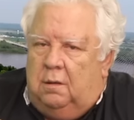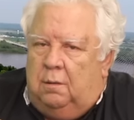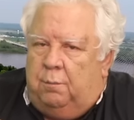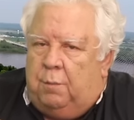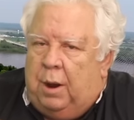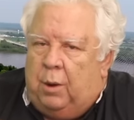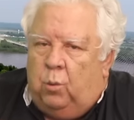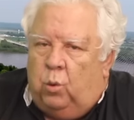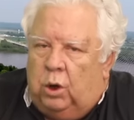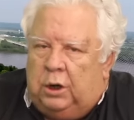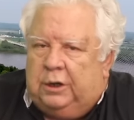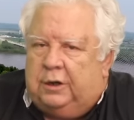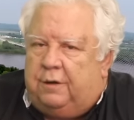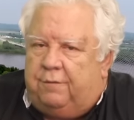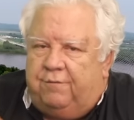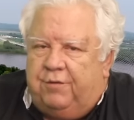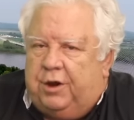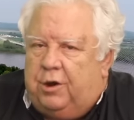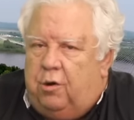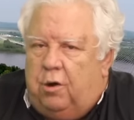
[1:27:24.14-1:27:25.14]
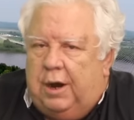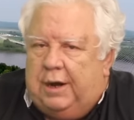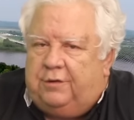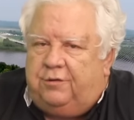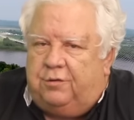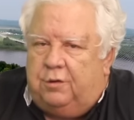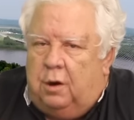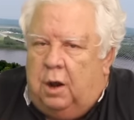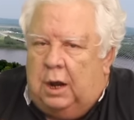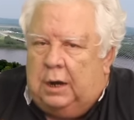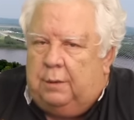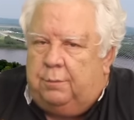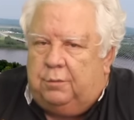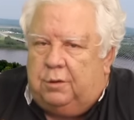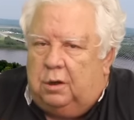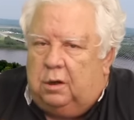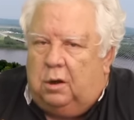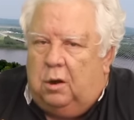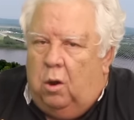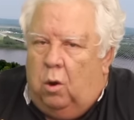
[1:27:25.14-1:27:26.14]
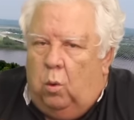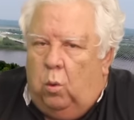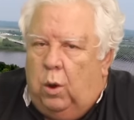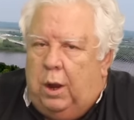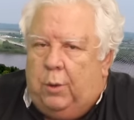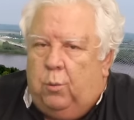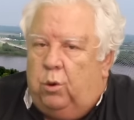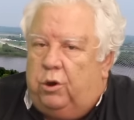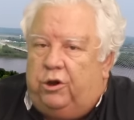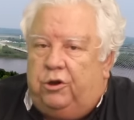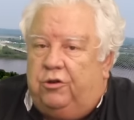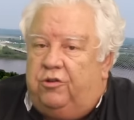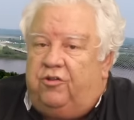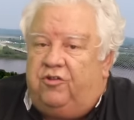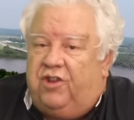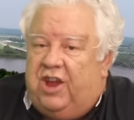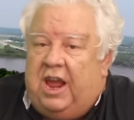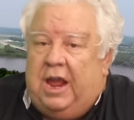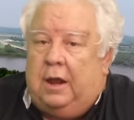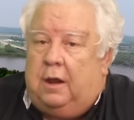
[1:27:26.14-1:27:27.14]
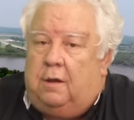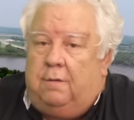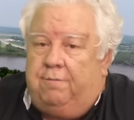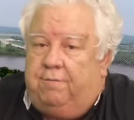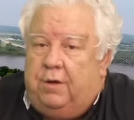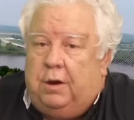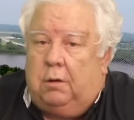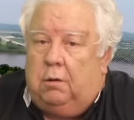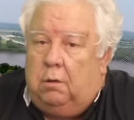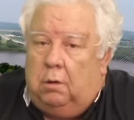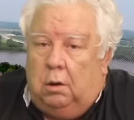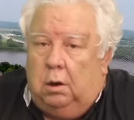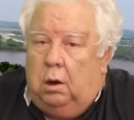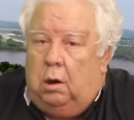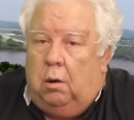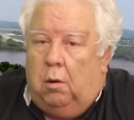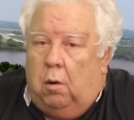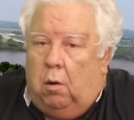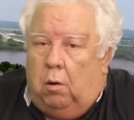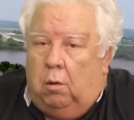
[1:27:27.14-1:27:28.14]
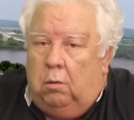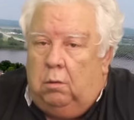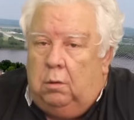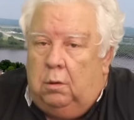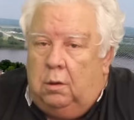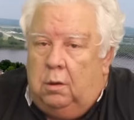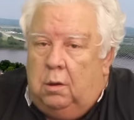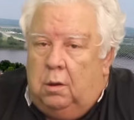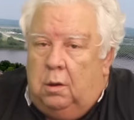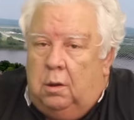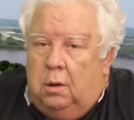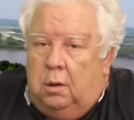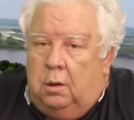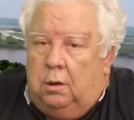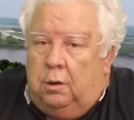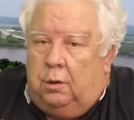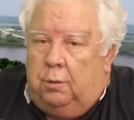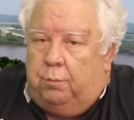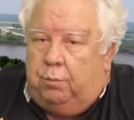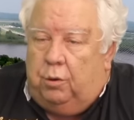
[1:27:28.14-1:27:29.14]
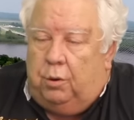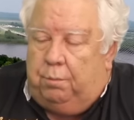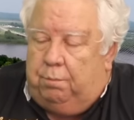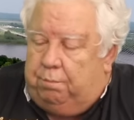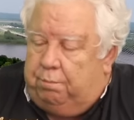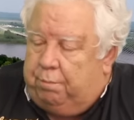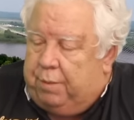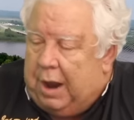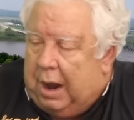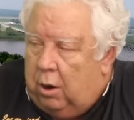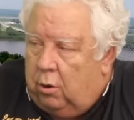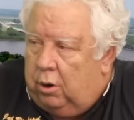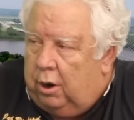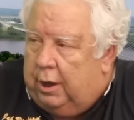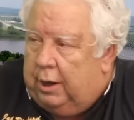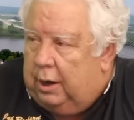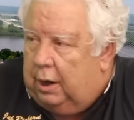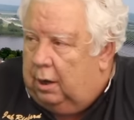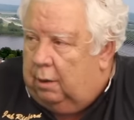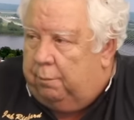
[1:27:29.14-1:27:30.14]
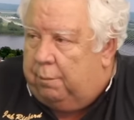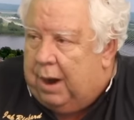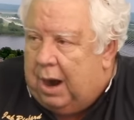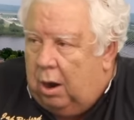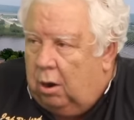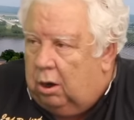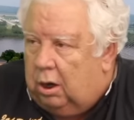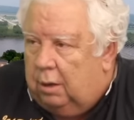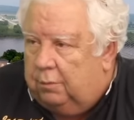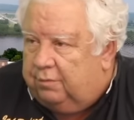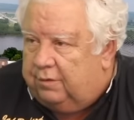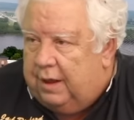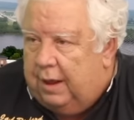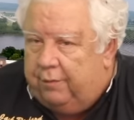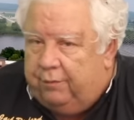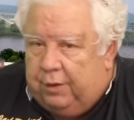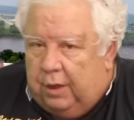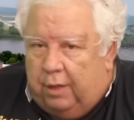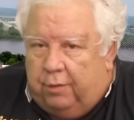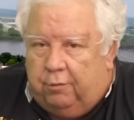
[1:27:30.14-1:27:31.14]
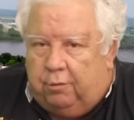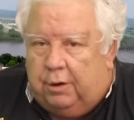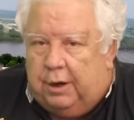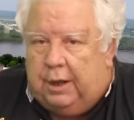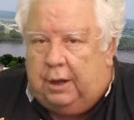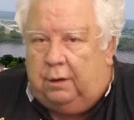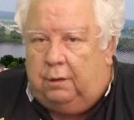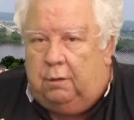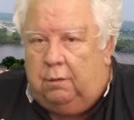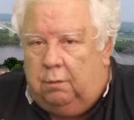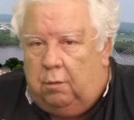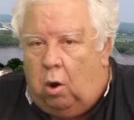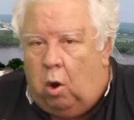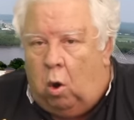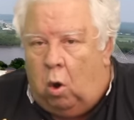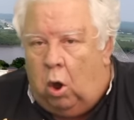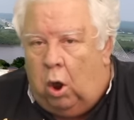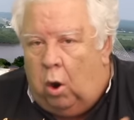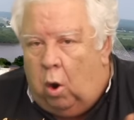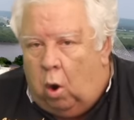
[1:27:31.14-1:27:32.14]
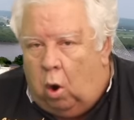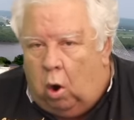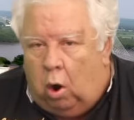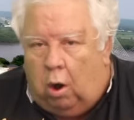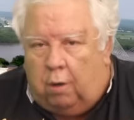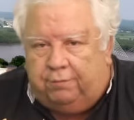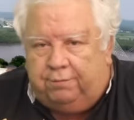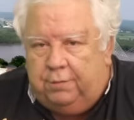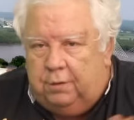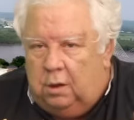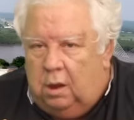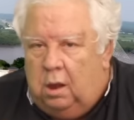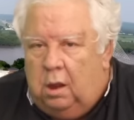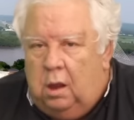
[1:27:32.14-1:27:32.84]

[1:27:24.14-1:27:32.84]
My one configuration item could go away where you just can't configure it at all. You put power in it and power comes out the other end, on, off.